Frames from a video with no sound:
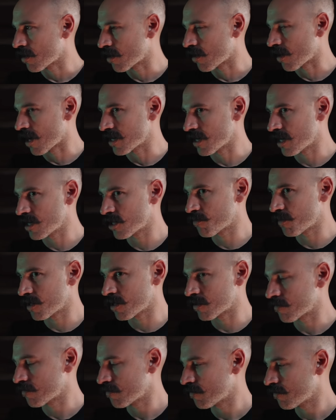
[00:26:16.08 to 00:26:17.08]
Alright,
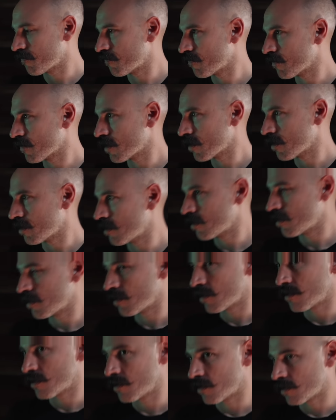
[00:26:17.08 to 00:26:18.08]
henchman.
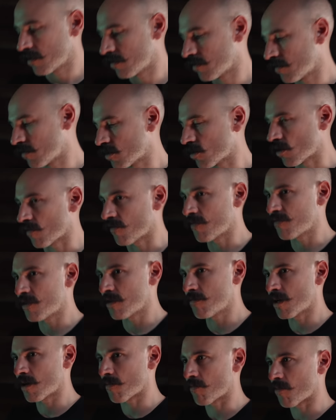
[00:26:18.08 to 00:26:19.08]
It's your
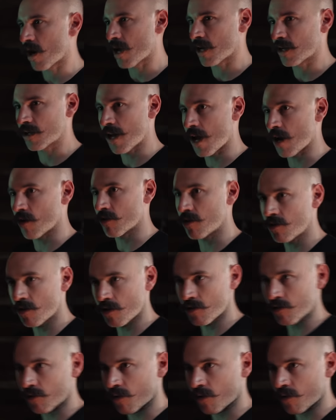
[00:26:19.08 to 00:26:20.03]
15 minute break now. You know the